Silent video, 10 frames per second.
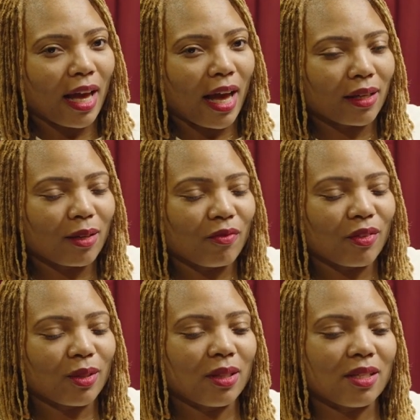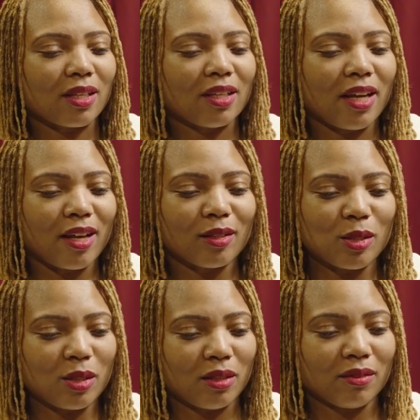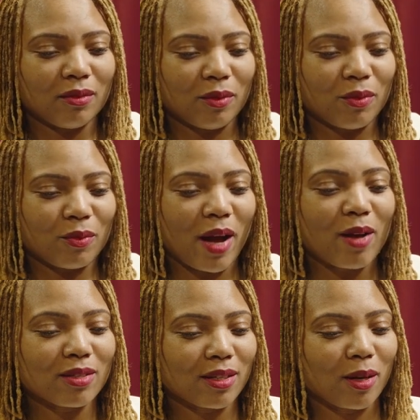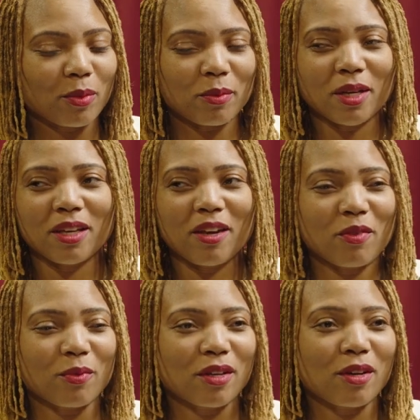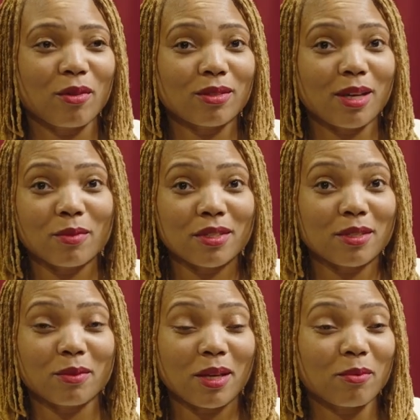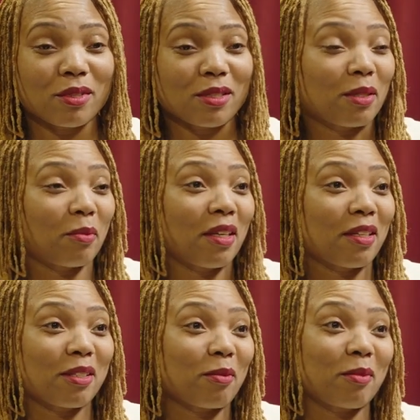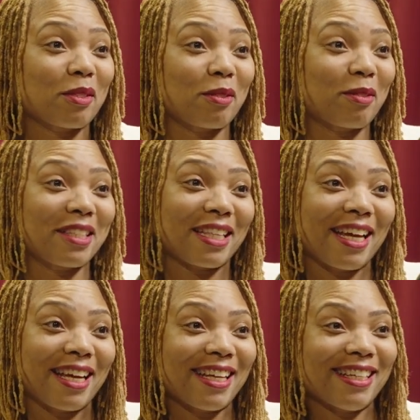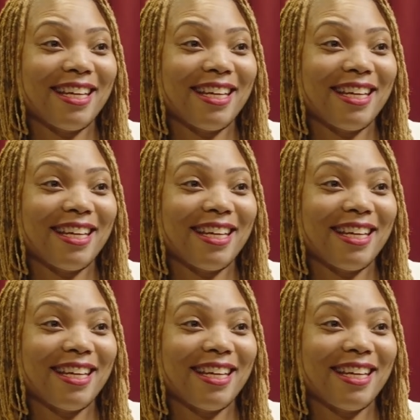I keep feeling this analogy rousing up in me, and everyone knows I'm just Tamekia, so I'm just going to say it.